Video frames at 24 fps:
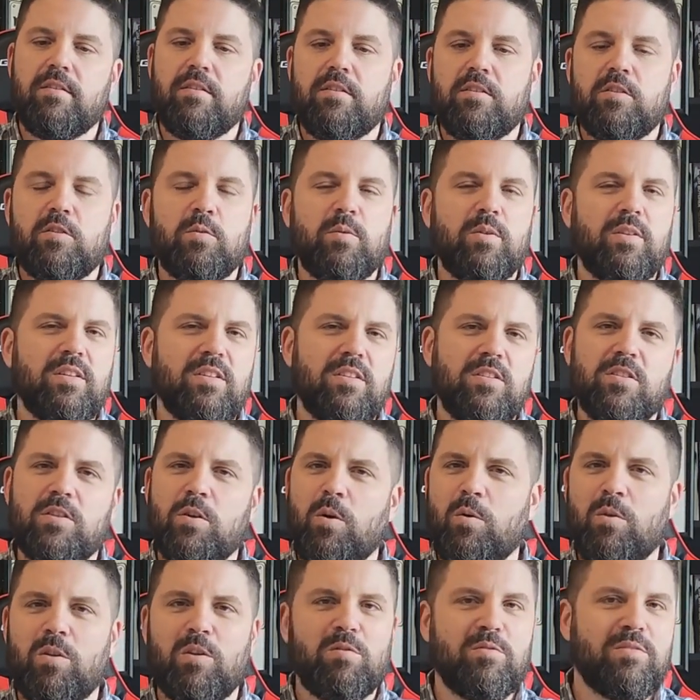doing the
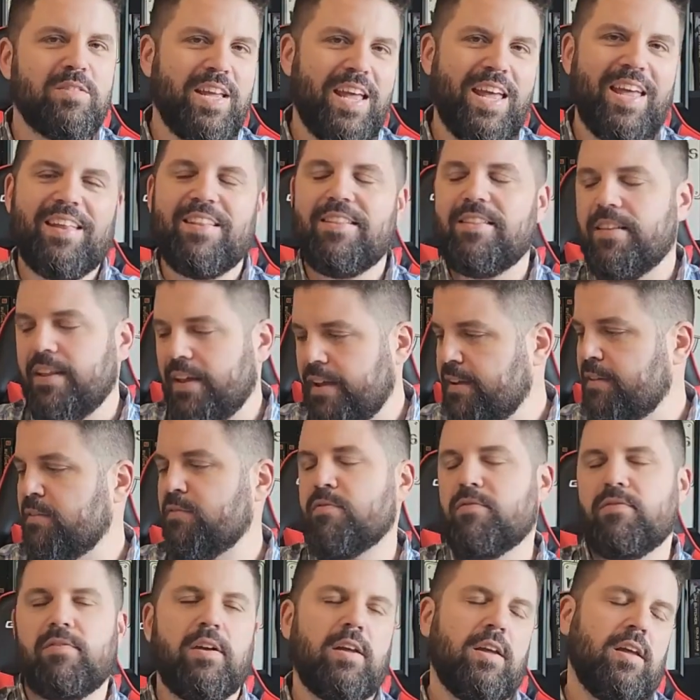solo dad
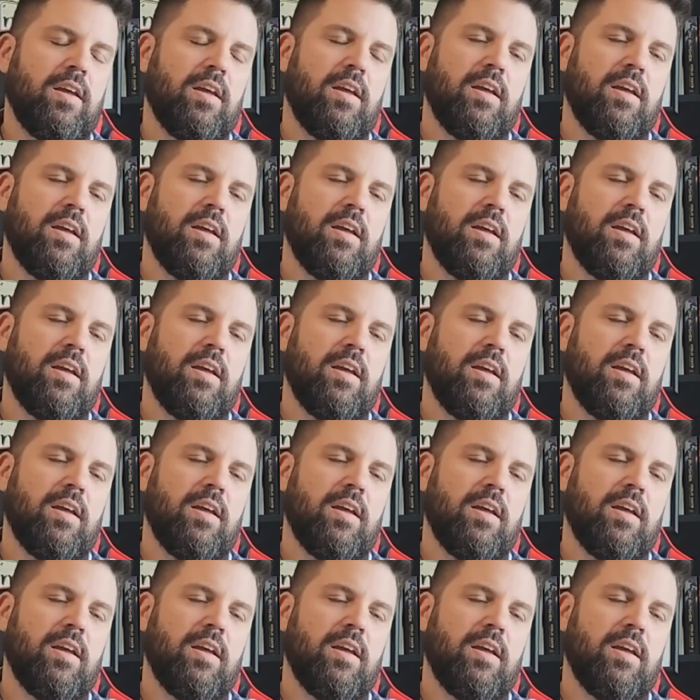life.